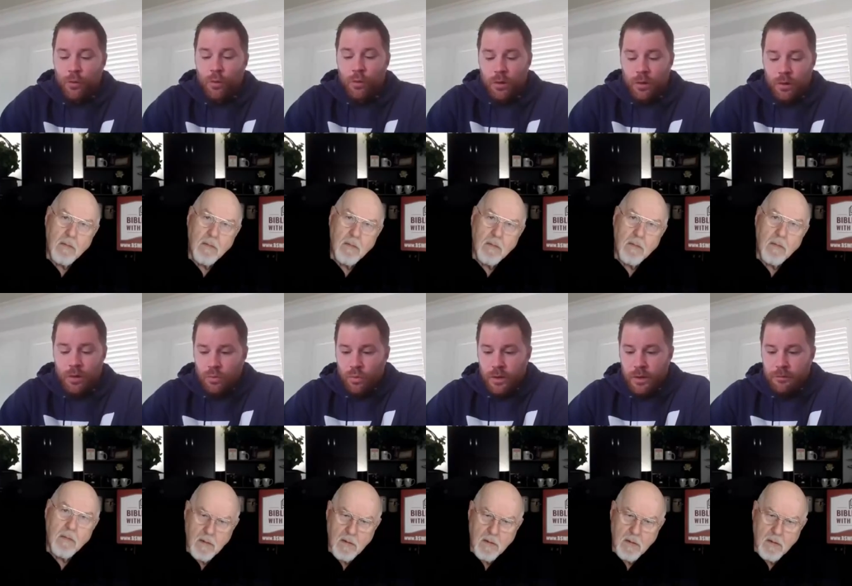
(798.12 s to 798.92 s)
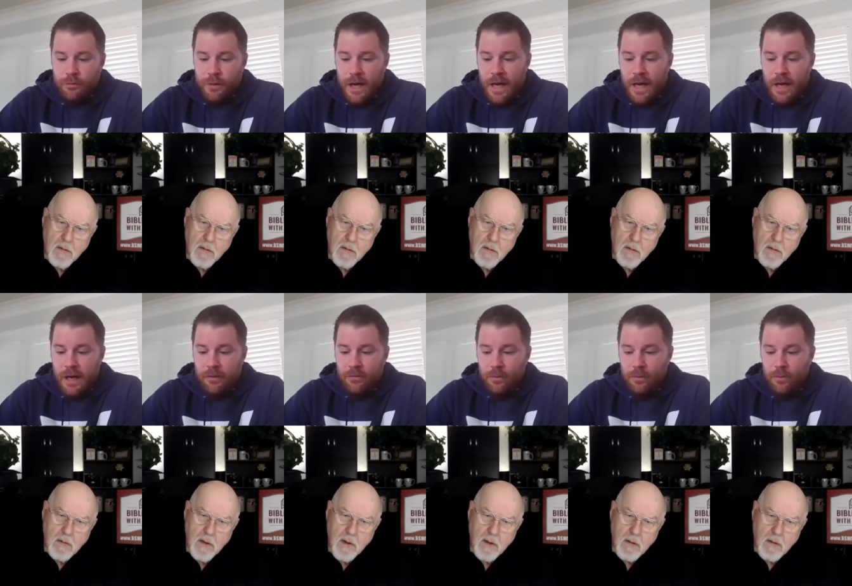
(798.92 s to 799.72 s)
Speaker 1: 4,
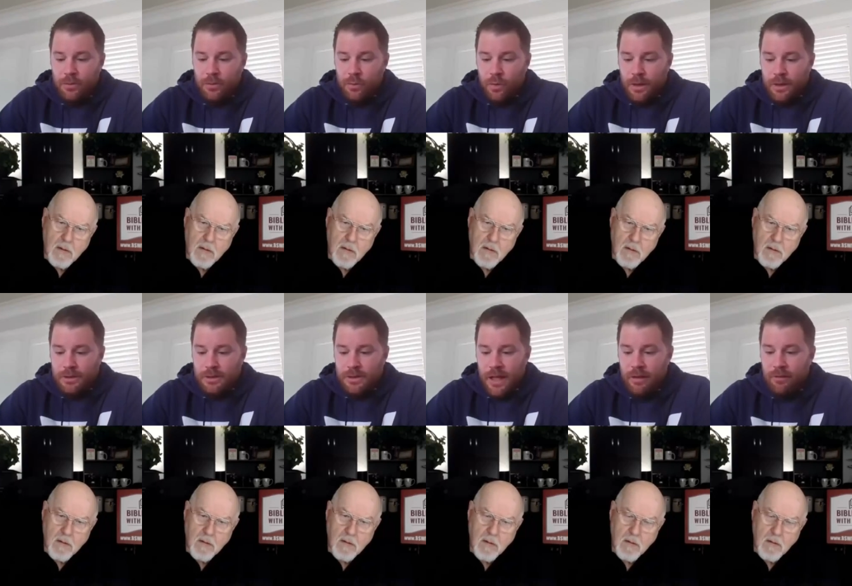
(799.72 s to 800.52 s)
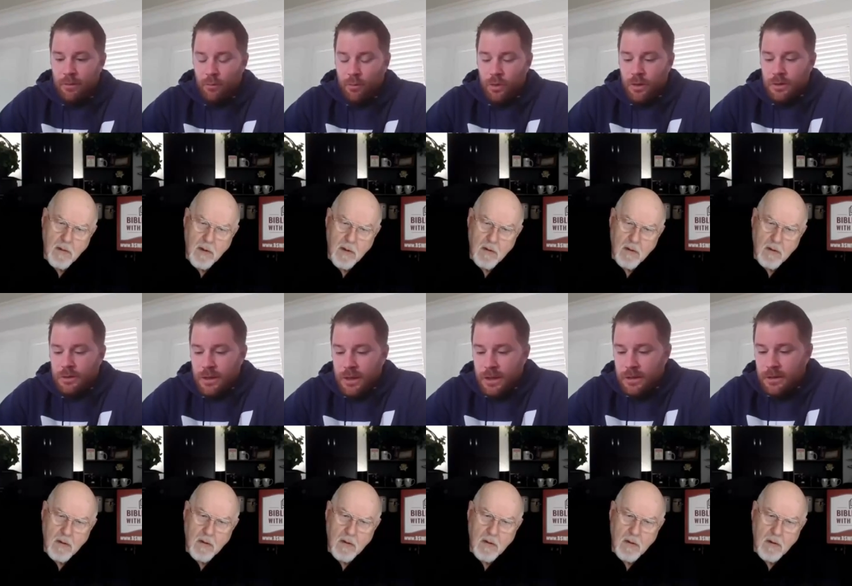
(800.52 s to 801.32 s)
25 through 27, where it
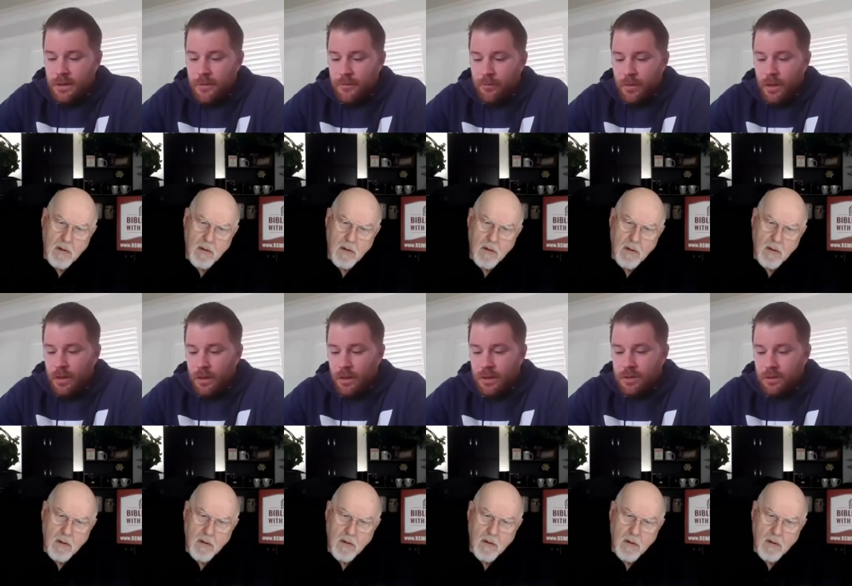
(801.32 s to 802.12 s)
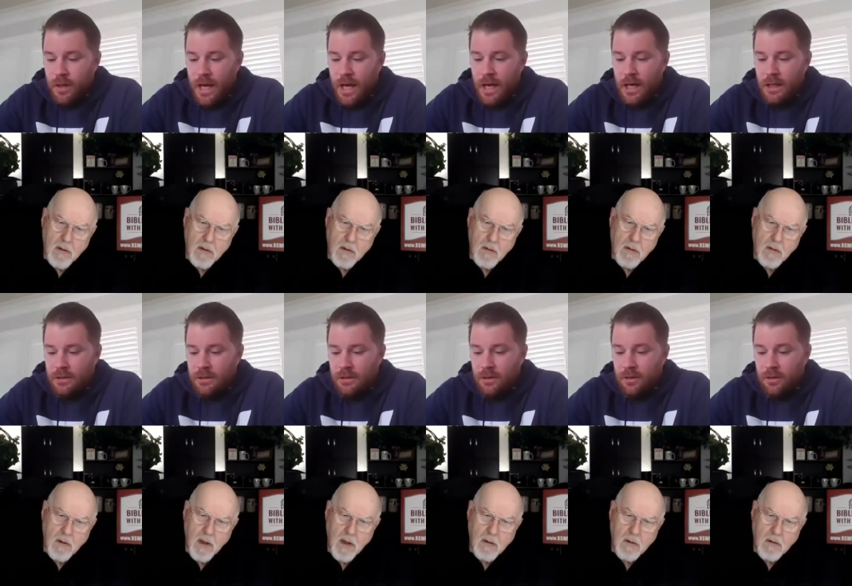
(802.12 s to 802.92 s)
says, let your eyes
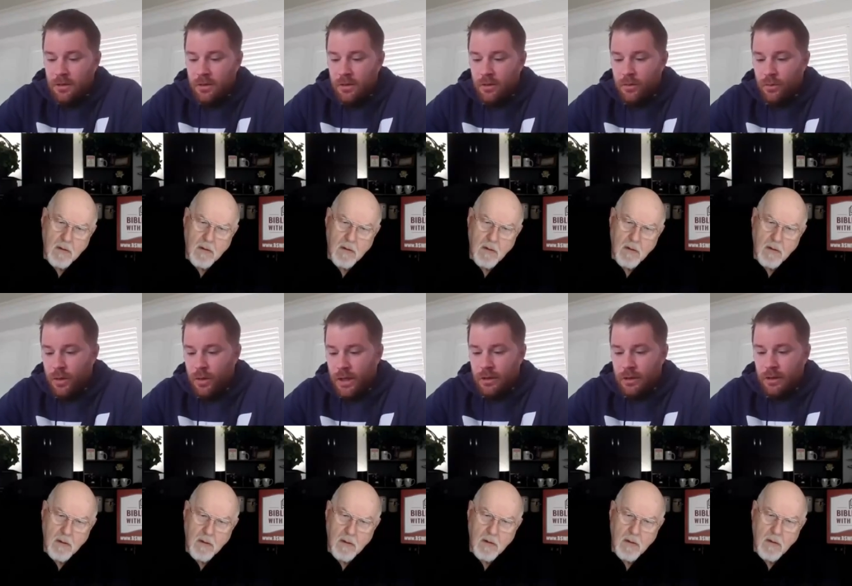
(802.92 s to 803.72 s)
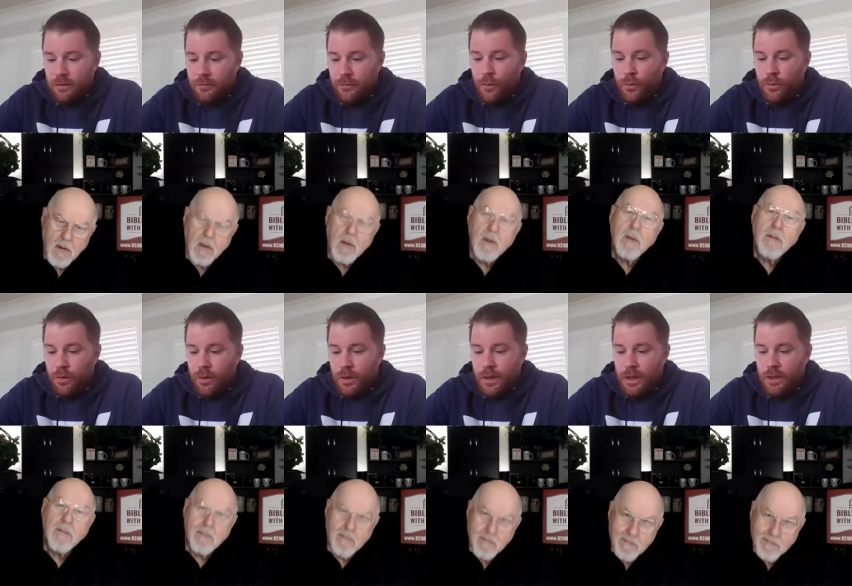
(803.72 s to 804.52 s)
look directly
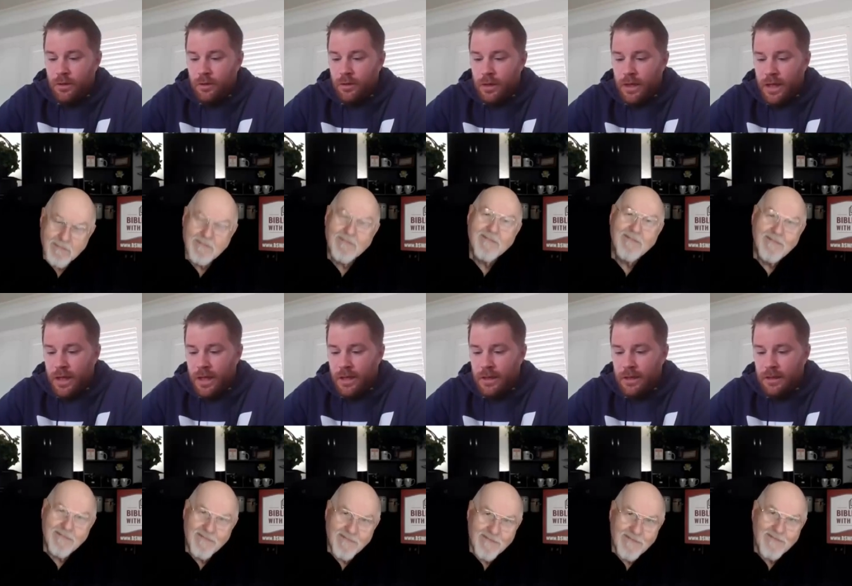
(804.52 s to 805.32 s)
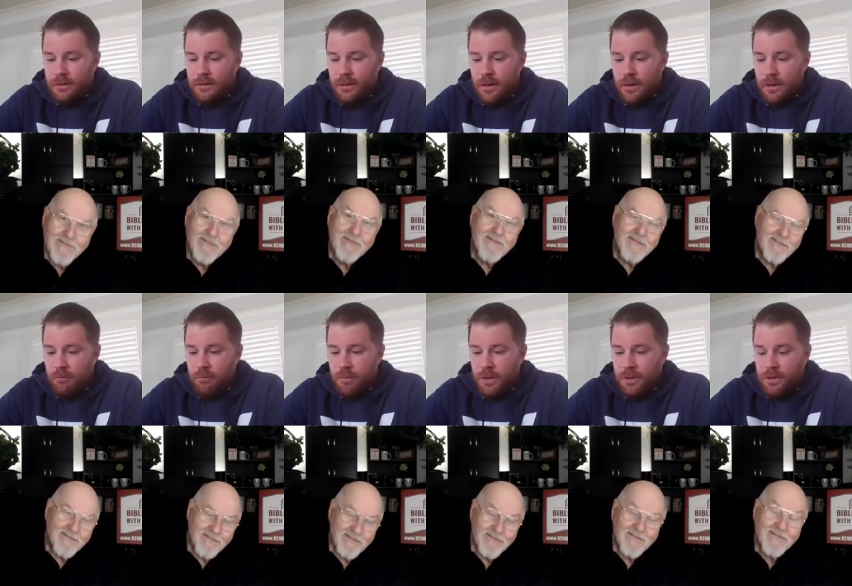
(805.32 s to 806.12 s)
forward and your gaze
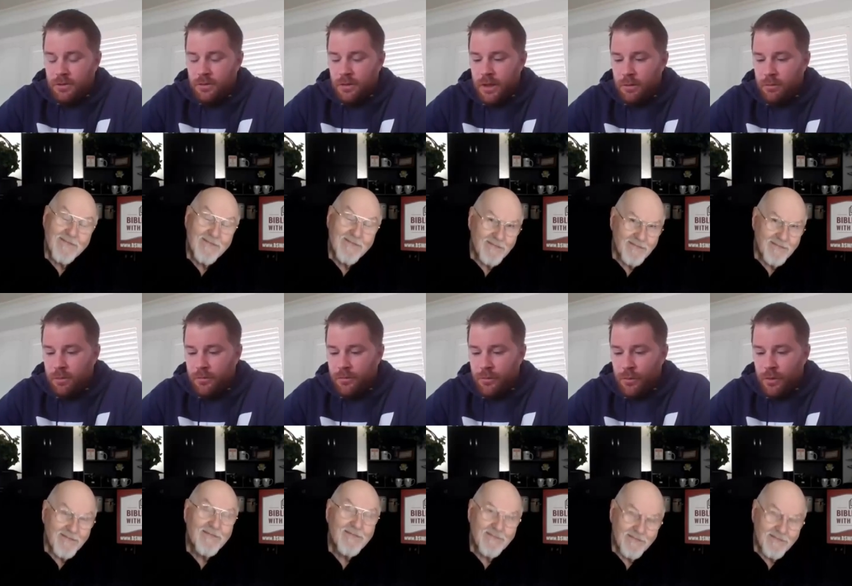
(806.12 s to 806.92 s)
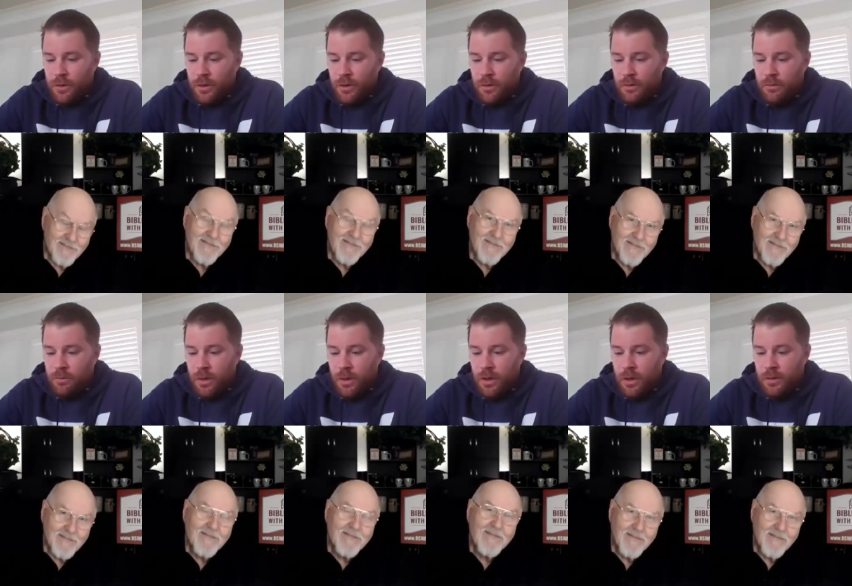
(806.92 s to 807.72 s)
be straight before you.
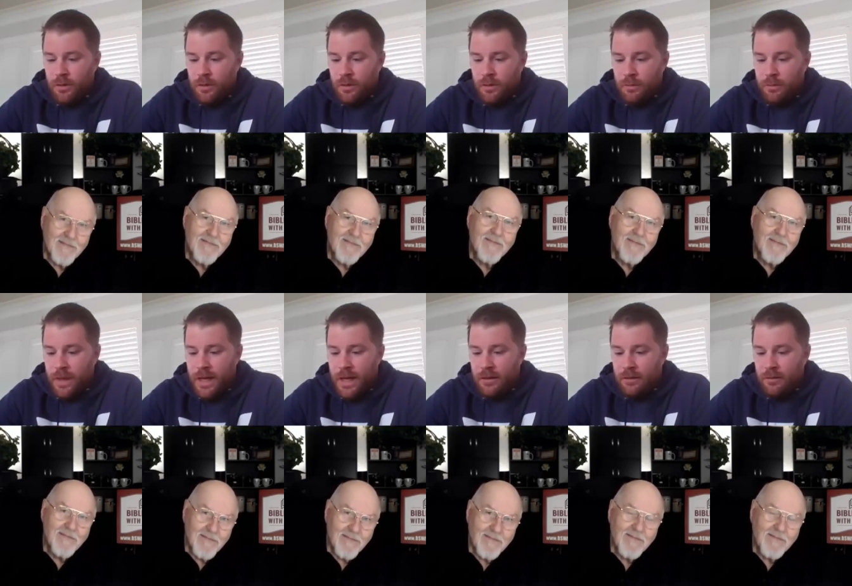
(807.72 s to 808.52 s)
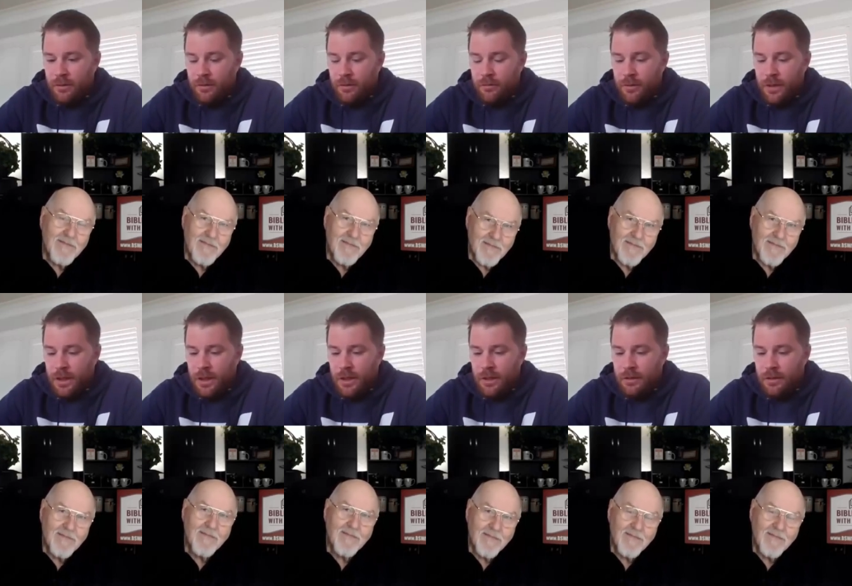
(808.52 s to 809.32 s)
Ponder the path of your
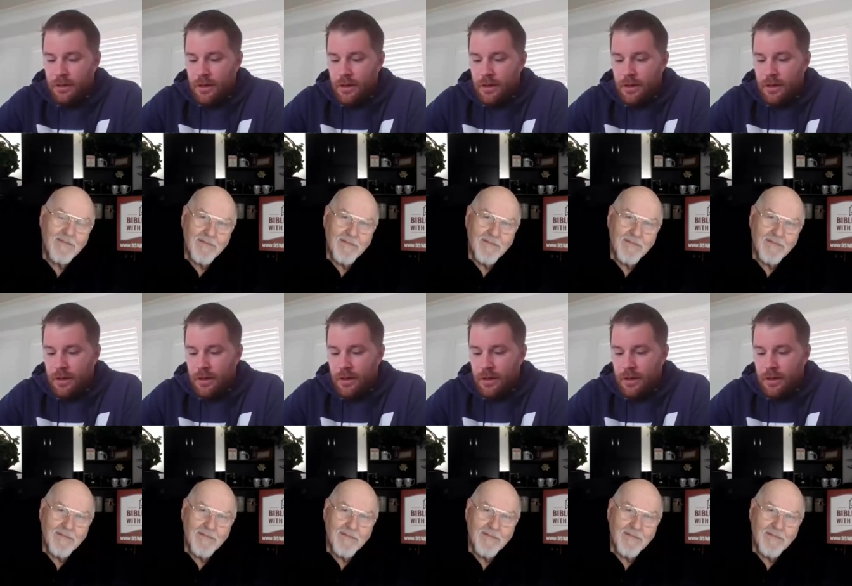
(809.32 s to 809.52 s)
feet.